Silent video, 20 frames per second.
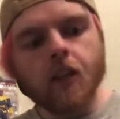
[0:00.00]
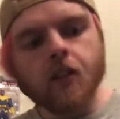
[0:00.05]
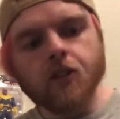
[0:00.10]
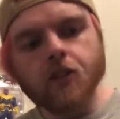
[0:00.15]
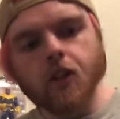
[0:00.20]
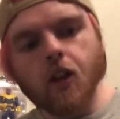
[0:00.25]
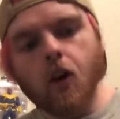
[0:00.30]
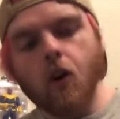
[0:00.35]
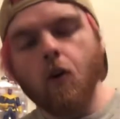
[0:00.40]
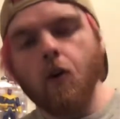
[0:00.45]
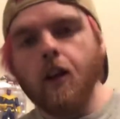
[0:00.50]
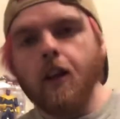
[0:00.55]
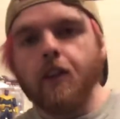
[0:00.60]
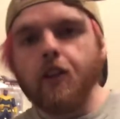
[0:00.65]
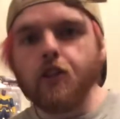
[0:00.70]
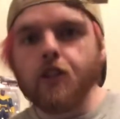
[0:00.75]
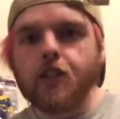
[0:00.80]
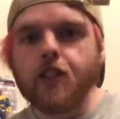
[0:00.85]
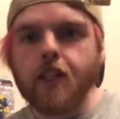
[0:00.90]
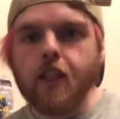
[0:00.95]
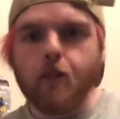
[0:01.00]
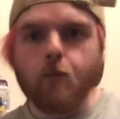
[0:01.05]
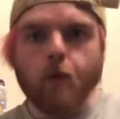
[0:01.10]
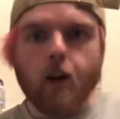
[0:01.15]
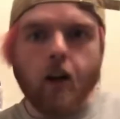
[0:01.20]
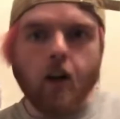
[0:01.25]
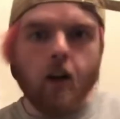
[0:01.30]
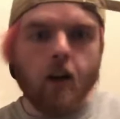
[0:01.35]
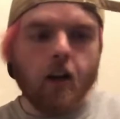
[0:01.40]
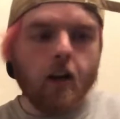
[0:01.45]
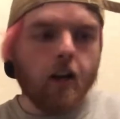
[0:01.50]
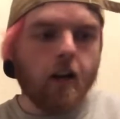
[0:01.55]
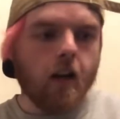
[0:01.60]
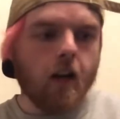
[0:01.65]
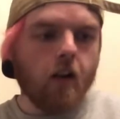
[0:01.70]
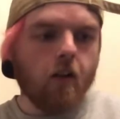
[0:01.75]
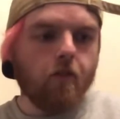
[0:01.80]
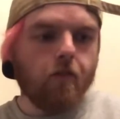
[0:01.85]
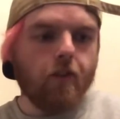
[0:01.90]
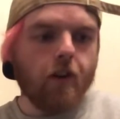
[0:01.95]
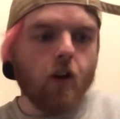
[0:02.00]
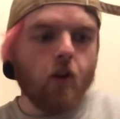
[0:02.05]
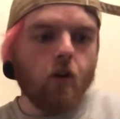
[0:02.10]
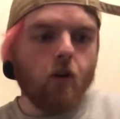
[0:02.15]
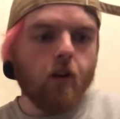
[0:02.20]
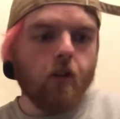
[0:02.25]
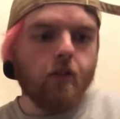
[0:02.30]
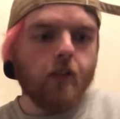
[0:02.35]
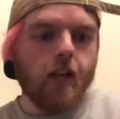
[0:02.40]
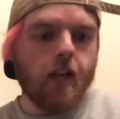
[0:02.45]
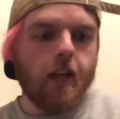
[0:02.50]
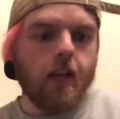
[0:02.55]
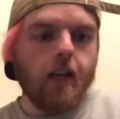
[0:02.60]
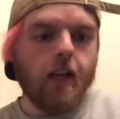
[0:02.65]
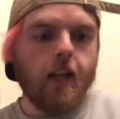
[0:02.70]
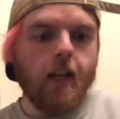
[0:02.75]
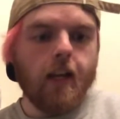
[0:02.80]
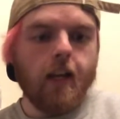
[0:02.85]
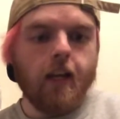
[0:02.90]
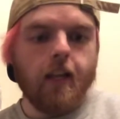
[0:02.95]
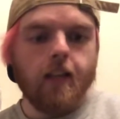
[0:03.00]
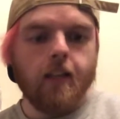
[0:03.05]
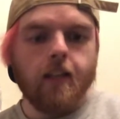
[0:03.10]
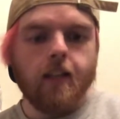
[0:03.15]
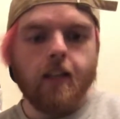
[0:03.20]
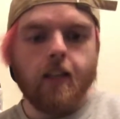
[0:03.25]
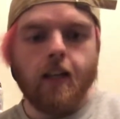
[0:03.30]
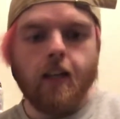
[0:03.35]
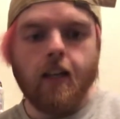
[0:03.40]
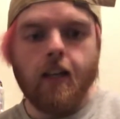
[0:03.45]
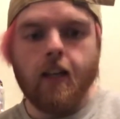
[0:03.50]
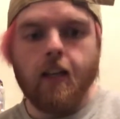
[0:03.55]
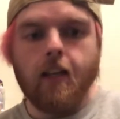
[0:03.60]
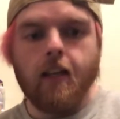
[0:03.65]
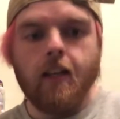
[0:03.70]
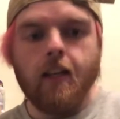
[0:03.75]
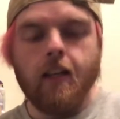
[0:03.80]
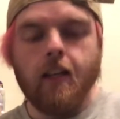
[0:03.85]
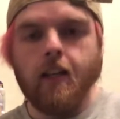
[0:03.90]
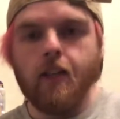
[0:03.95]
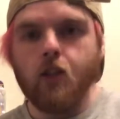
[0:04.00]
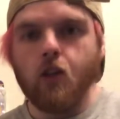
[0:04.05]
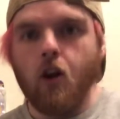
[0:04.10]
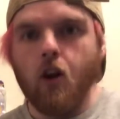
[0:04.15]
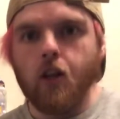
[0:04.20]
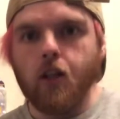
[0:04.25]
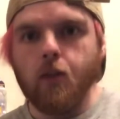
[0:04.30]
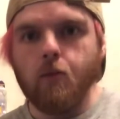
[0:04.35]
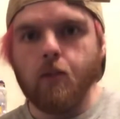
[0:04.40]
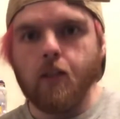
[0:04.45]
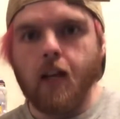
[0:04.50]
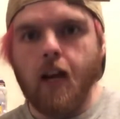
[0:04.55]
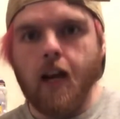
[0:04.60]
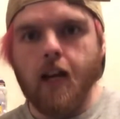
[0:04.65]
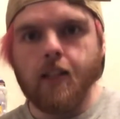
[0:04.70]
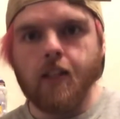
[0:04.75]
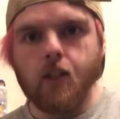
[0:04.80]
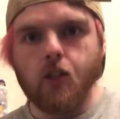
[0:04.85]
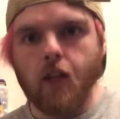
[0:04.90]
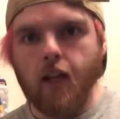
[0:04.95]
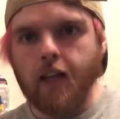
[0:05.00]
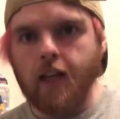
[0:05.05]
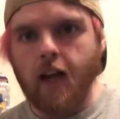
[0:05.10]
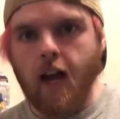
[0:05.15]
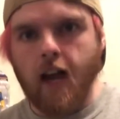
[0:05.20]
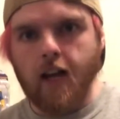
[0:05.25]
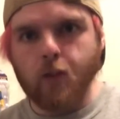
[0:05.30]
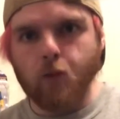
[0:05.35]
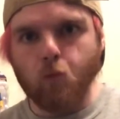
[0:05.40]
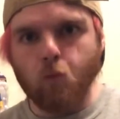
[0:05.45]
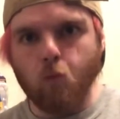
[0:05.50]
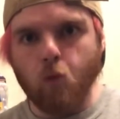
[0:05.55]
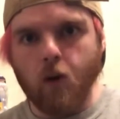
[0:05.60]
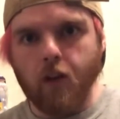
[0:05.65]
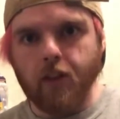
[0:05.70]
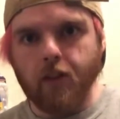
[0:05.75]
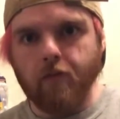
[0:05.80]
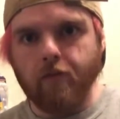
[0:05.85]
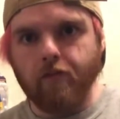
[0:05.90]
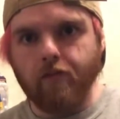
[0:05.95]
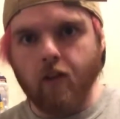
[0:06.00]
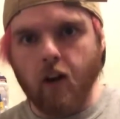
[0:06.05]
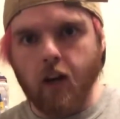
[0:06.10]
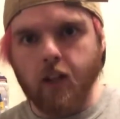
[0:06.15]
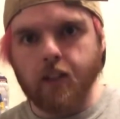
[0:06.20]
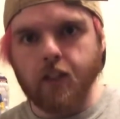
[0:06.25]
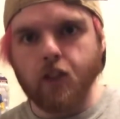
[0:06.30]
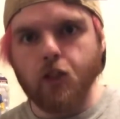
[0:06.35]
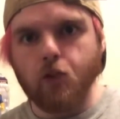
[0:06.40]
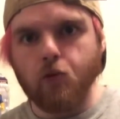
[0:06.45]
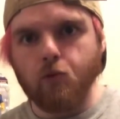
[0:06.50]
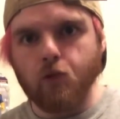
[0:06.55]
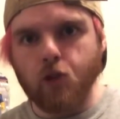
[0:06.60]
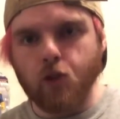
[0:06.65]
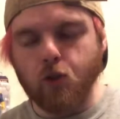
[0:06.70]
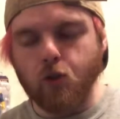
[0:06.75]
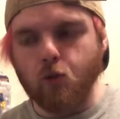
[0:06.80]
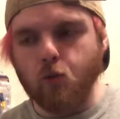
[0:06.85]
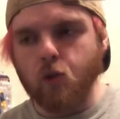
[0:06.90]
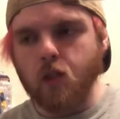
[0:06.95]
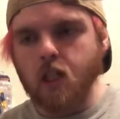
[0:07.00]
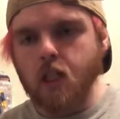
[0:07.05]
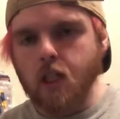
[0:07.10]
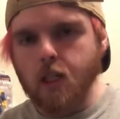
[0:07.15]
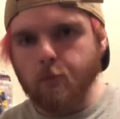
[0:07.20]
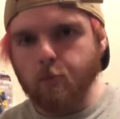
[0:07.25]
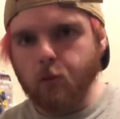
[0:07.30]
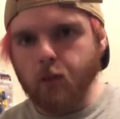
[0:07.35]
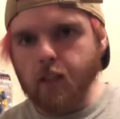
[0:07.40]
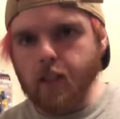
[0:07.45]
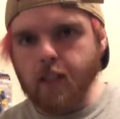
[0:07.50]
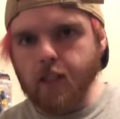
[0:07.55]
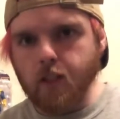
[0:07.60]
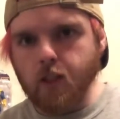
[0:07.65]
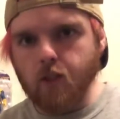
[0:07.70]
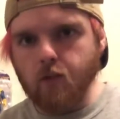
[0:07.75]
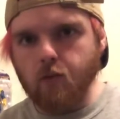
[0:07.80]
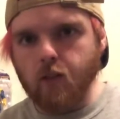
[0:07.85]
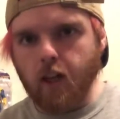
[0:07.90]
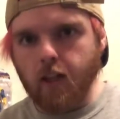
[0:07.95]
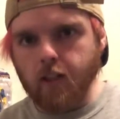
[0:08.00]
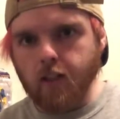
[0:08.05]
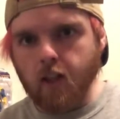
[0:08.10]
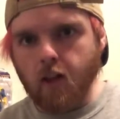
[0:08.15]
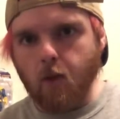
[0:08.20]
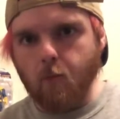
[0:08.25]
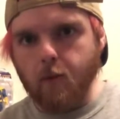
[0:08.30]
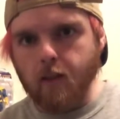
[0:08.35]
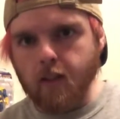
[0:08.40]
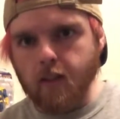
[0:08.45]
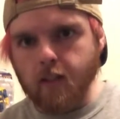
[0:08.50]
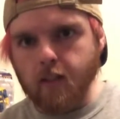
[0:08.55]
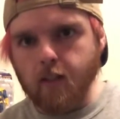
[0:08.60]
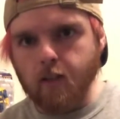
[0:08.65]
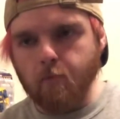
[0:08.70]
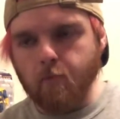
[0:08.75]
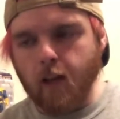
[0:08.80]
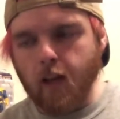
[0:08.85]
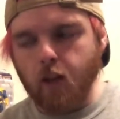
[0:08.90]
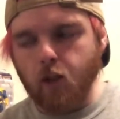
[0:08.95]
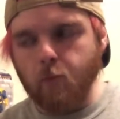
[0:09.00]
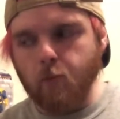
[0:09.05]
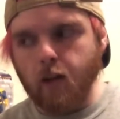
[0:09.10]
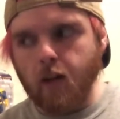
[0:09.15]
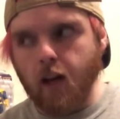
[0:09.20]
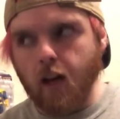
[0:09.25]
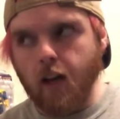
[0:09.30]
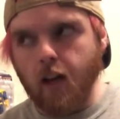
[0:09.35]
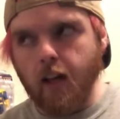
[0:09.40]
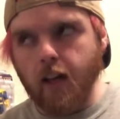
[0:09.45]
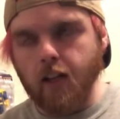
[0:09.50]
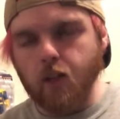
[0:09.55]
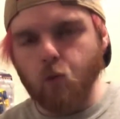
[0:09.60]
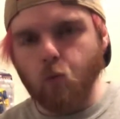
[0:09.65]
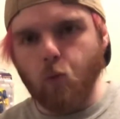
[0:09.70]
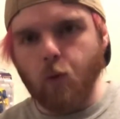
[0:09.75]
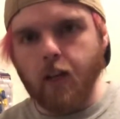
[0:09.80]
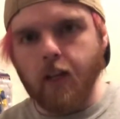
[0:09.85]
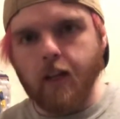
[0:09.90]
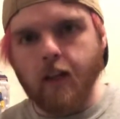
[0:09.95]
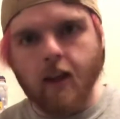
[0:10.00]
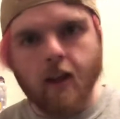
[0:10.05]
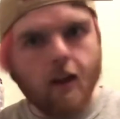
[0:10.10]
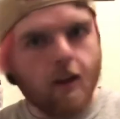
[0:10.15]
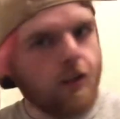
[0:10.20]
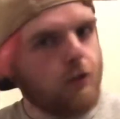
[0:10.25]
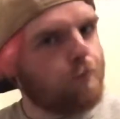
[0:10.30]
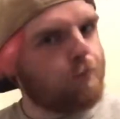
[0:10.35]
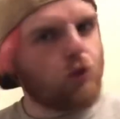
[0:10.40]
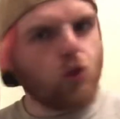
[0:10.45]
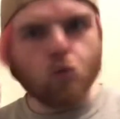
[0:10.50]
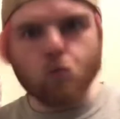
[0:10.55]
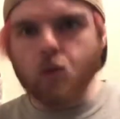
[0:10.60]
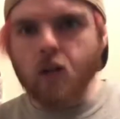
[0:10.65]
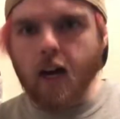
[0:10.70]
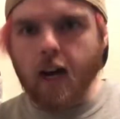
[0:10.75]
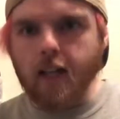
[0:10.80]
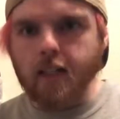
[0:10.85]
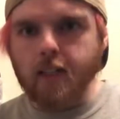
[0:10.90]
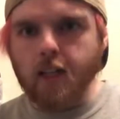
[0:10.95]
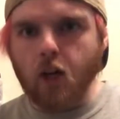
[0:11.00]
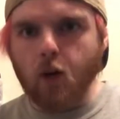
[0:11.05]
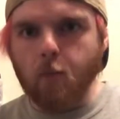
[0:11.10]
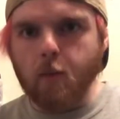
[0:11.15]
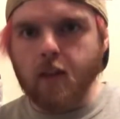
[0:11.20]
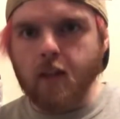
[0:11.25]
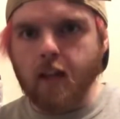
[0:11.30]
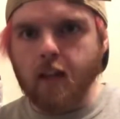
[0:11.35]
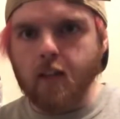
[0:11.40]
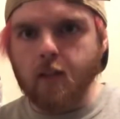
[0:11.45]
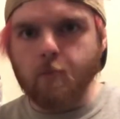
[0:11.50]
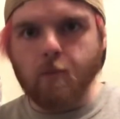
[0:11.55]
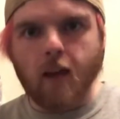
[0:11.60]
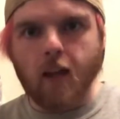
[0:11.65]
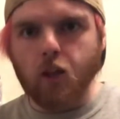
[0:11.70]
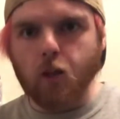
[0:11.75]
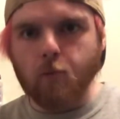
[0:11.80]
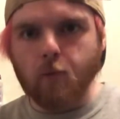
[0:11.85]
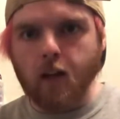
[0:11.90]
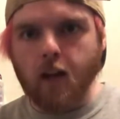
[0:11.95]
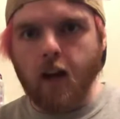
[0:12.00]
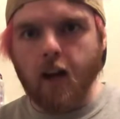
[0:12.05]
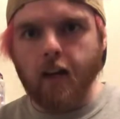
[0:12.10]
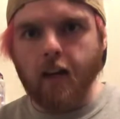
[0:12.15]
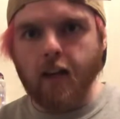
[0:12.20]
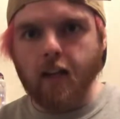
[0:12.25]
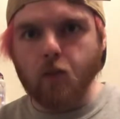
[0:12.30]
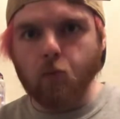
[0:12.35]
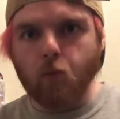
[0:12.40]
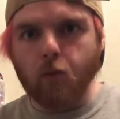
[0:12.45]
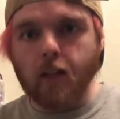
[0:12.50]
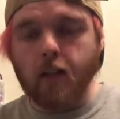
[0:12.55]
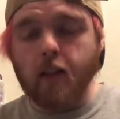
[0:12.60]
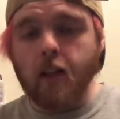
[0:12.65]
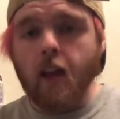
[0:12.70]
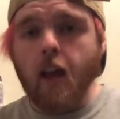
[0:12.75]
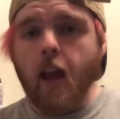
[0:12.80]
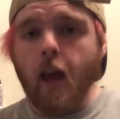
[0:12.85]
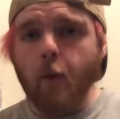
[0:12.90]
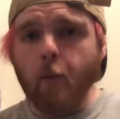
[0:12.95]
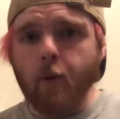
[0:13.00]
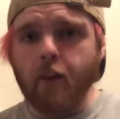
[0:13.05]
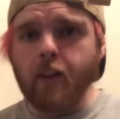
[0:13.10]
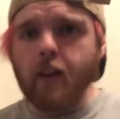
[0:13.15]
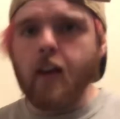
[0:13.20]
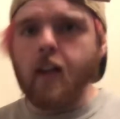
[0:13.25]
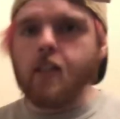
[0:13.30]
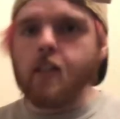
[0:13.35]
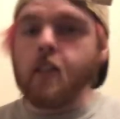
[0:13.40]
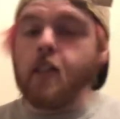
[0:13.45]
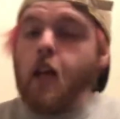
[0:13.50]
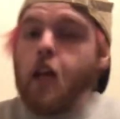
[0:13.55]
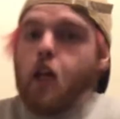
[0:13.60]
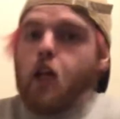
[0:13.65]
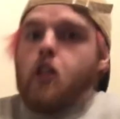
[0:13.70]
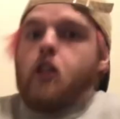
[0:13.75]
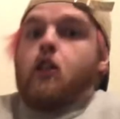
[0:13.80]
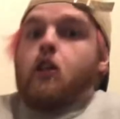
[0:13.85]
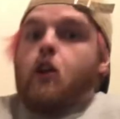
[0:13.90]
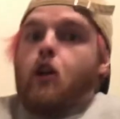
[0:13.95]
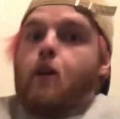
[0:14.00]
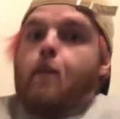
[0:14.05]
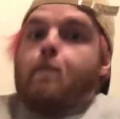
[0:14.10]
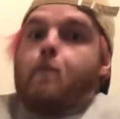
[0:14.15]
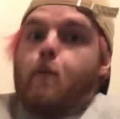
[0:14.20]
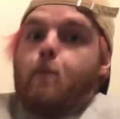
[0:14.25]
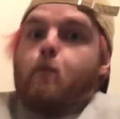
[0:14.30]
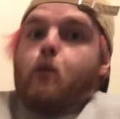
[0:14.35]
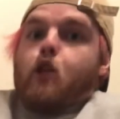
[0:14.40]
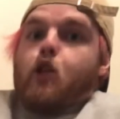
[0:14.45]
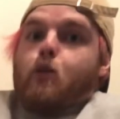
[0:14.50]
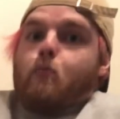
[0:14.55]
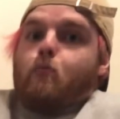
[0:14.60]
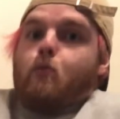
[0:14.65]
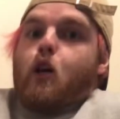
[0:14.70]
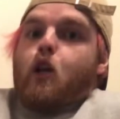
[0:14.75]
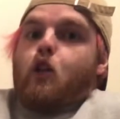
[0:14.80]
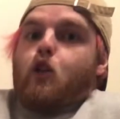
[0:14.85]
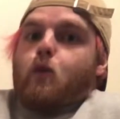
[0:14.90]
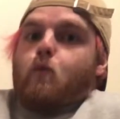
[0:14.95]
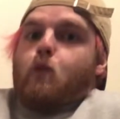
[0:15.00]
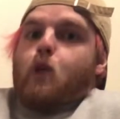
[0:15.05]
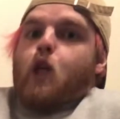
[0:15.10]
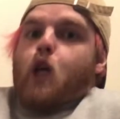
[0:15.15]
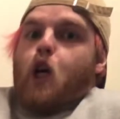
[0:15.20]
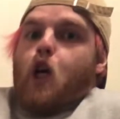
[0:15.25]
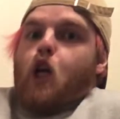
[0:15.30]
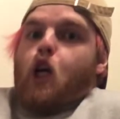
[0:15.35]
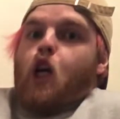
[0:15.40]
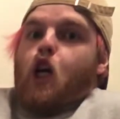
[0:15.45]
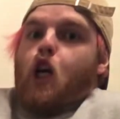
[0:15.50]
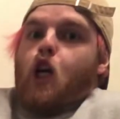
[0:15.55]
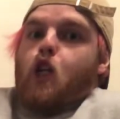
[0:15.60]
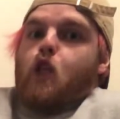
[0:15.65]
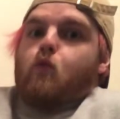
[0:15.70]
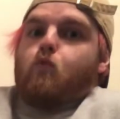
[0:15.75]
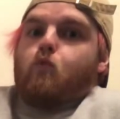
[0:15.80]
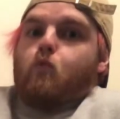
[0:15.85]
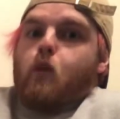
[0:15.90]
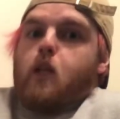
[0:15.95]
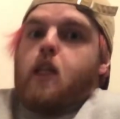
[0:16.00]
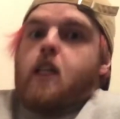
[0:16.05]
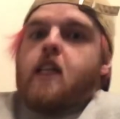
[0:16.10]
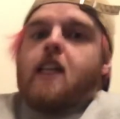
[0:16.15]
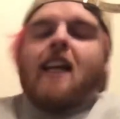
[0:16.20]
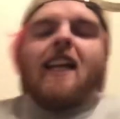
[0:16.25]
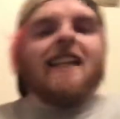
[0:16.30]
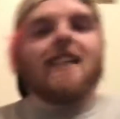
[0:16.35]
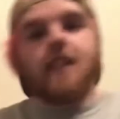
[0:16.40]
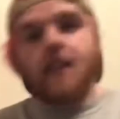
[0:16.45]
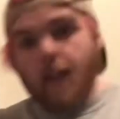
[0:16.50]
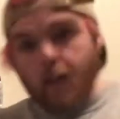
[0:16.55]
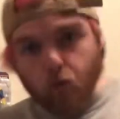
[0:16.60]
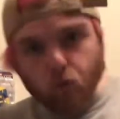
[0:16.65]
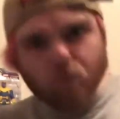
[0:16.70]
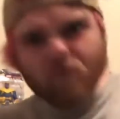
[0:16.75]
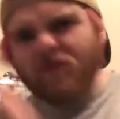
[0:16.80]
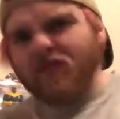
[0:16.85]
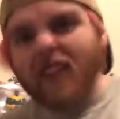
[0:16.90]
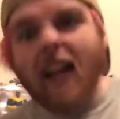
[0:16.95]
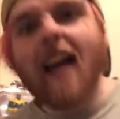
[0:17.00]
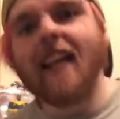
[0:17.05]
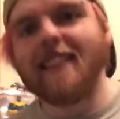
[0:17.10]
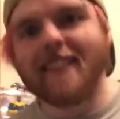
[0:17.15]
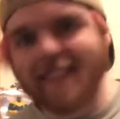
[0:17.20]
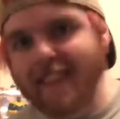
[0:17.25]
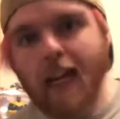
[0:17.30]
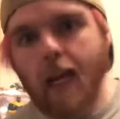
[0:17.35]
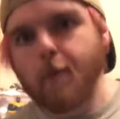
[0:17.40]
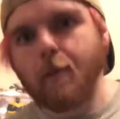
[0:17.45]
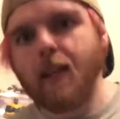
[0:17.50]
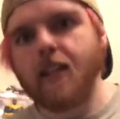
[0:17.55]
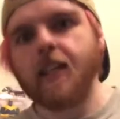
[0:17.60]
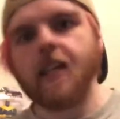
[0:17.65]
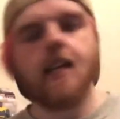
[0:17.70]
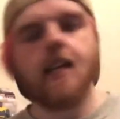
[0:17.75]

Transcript: So there's a scene where Colin Farrell goes ahead and he's talking to his guys, and he's like, guys, what the fuck did you do? Please do not tell me this is Matthew McConaughey's weed. Do not tell me that it's Matthew McConaughey's weed. And one of the guys is like, but it's Matthew McConaughey's weed. And he's like, God damn it.